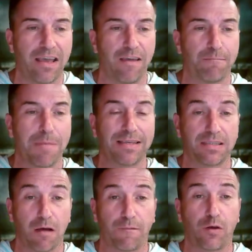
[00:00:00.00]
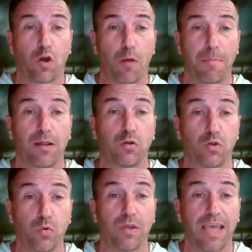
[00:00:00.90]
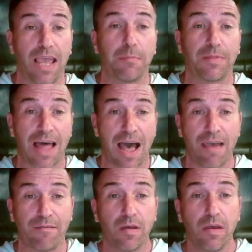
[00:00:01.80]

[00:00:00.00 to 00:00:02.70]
if myself and Carmelo do the game live.